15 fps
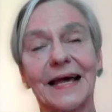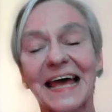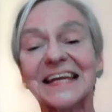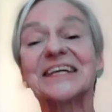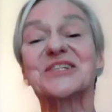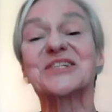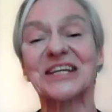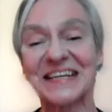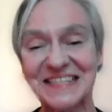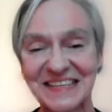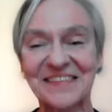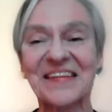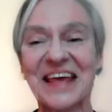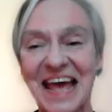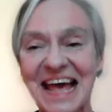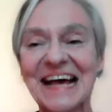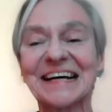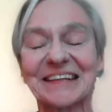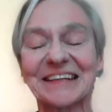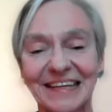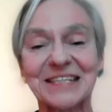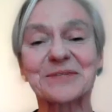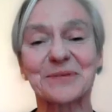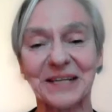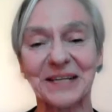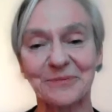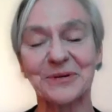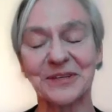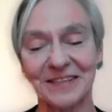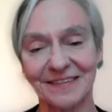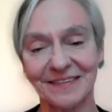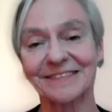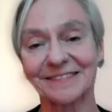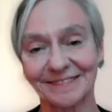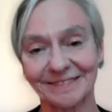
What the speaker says: energy is in the air. That's what I want.